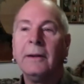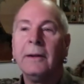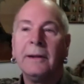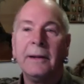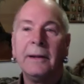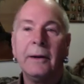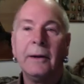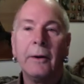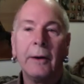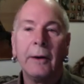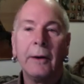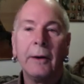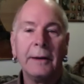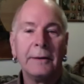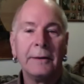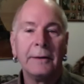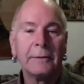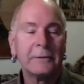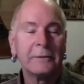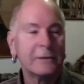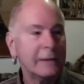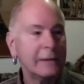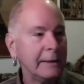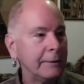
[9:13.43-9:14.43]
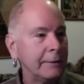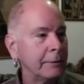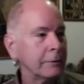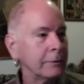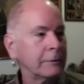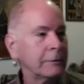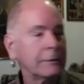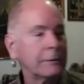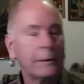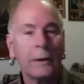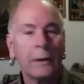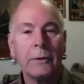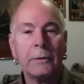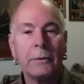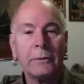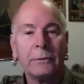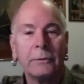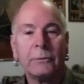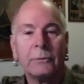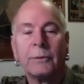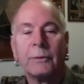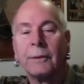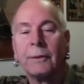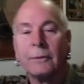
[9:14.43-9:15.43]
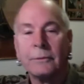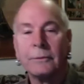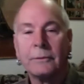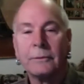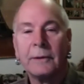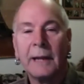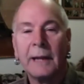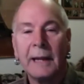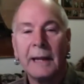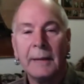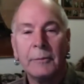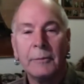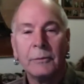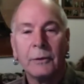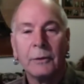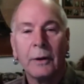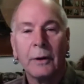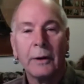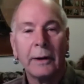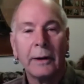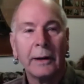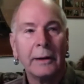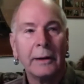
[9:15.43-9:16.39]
and to see those stones with those names on it,